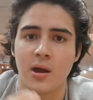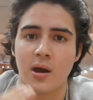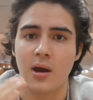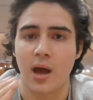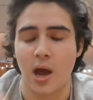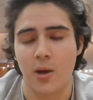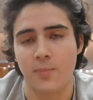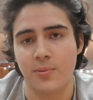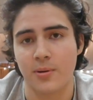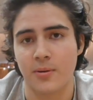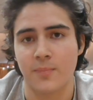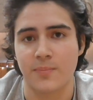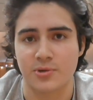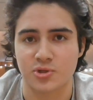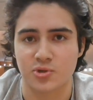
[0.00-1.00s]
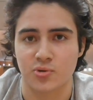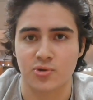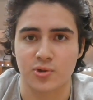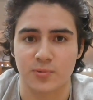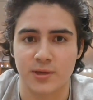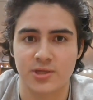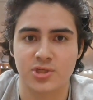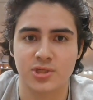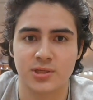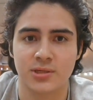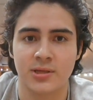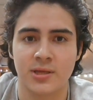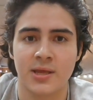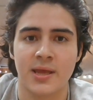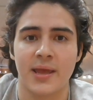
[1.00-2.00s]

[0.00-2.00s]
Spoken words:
output but short duration,